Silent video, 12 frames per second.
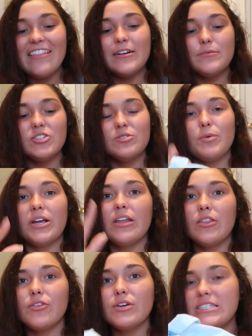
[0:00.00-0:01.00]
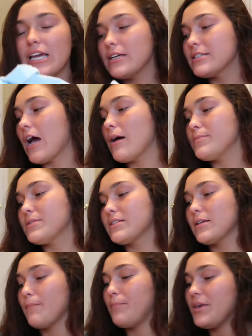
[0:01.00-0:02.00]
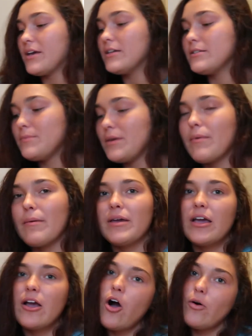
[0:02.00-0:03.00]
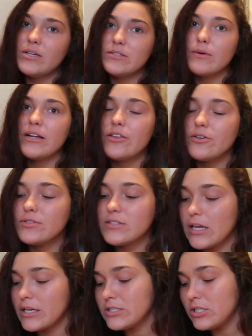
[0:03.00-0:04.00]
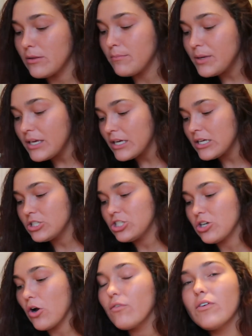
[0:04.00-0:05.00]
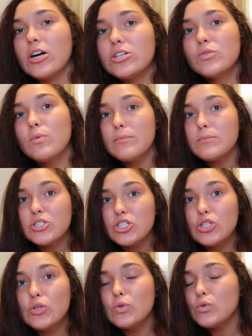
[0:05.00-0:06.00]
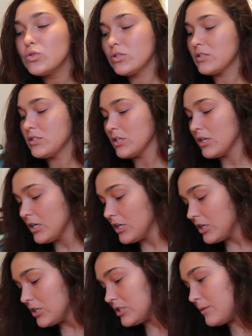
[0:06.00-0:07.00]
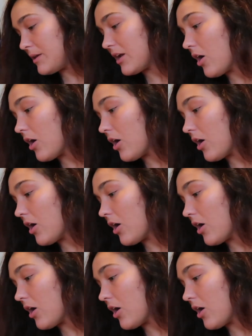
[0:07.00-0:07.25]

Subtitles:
And then I'm just bringing three tank tops because me and my bag always wear those, like, to the beach, over our swimsuits, to be